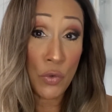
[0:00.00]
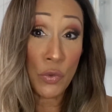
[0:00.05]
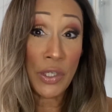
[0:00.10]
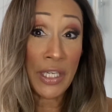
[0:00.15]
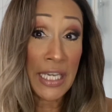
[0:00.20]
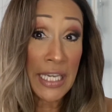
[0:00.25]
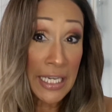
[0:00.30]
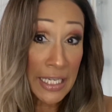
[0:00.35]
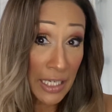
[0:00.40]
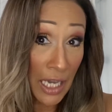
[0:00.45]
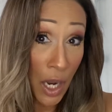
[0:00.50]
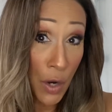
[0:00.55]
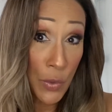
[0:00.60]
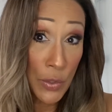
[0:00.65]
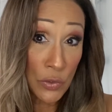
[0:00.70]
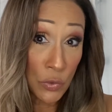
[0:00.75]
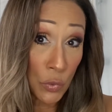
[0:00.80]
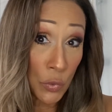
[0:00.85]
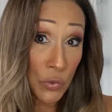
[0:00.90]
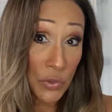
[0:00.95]
Kiko is
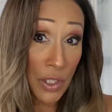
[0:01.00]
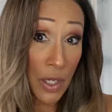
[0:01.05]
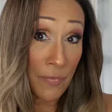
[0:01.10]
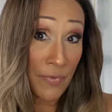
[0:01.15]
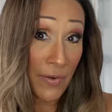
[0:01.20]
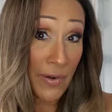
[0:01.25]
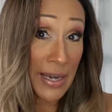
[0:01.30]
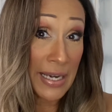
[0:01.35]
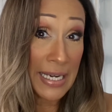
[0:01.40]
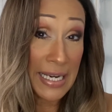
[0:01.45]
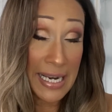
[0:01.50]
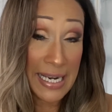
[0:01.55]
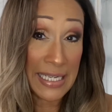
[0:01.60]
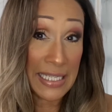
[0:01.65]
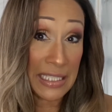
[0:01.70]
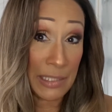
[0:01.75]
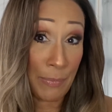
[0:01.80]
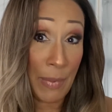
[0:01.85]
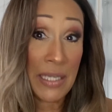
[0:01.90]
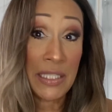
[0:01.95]
also very
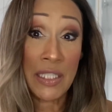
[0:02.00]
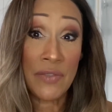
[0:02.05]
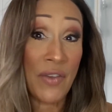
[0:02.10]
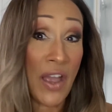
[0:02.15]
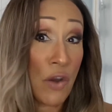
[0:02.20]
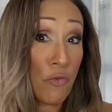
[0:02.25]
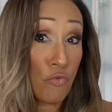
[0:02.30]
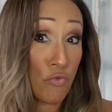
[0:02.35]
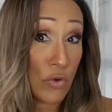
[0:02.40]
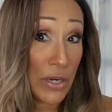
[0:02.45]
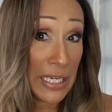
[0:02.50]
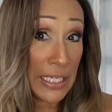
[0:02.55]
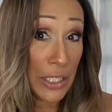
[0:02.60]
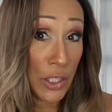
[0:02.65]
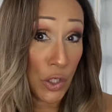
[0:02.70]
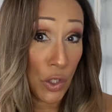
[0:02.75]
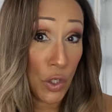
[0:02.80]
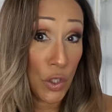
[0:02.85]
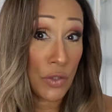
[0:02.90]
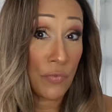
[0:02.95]
inexpensive and really
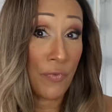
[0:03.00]
good,